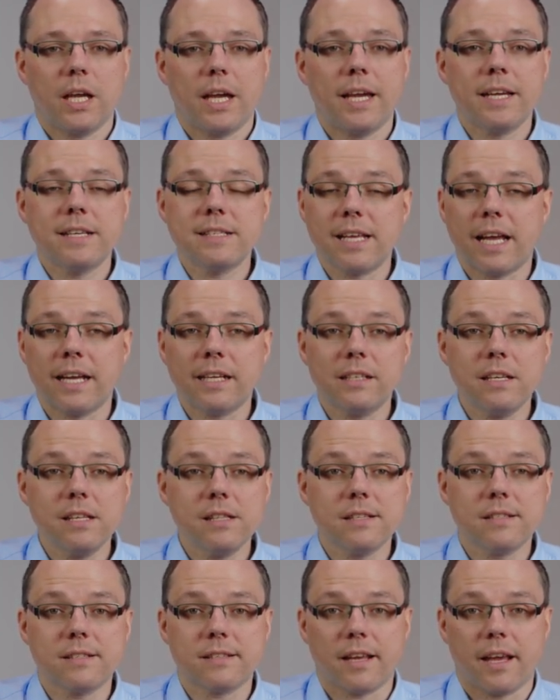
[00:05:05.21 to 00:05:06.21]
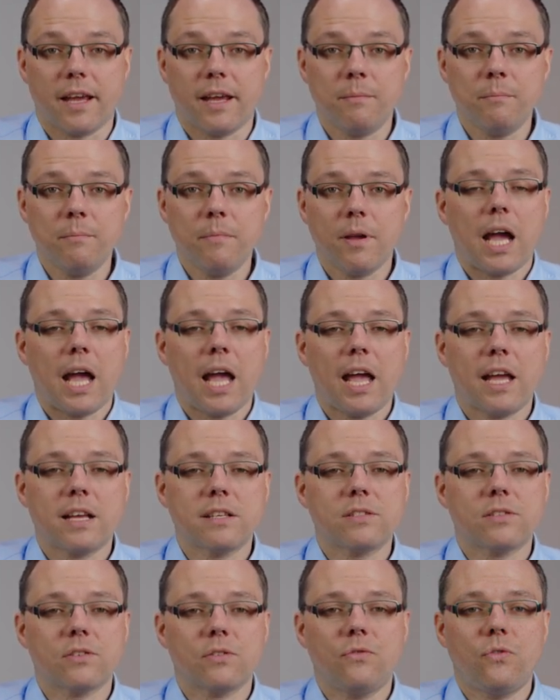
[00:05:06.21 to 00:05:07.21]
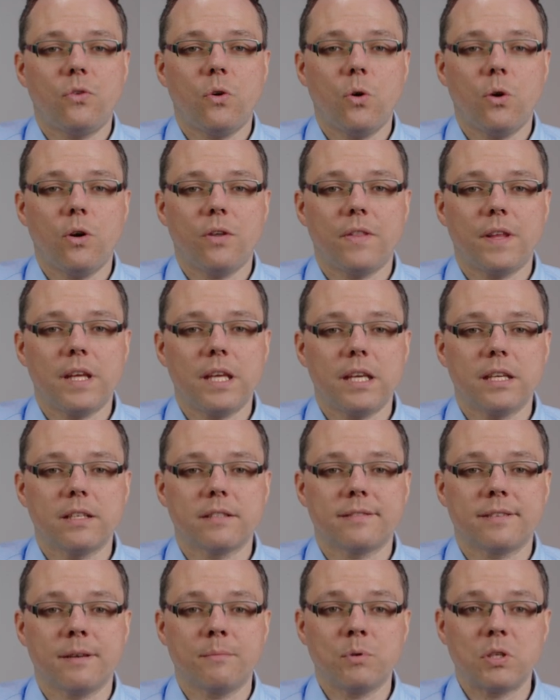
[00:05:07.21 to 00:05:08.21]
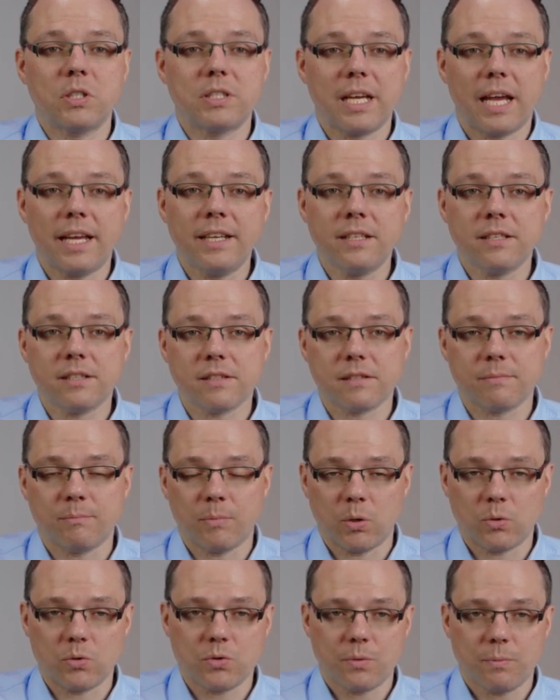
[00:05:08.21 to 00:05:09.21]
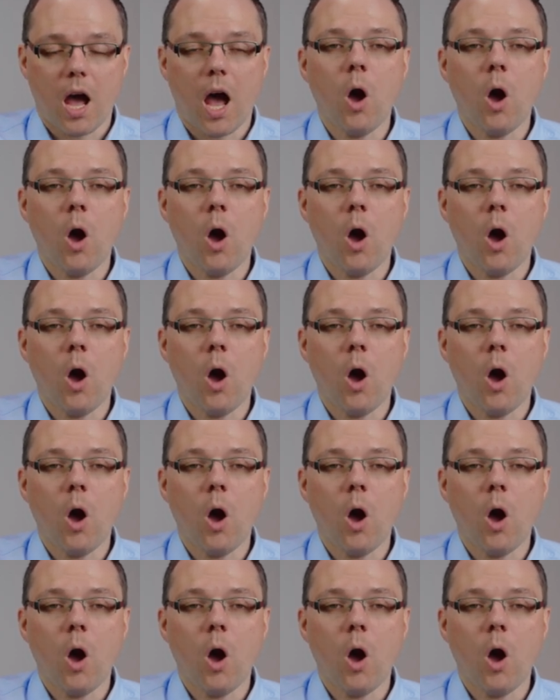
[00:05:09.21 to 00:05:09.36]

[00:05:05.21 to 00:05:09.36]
exactly the same as for the simultaneous mode.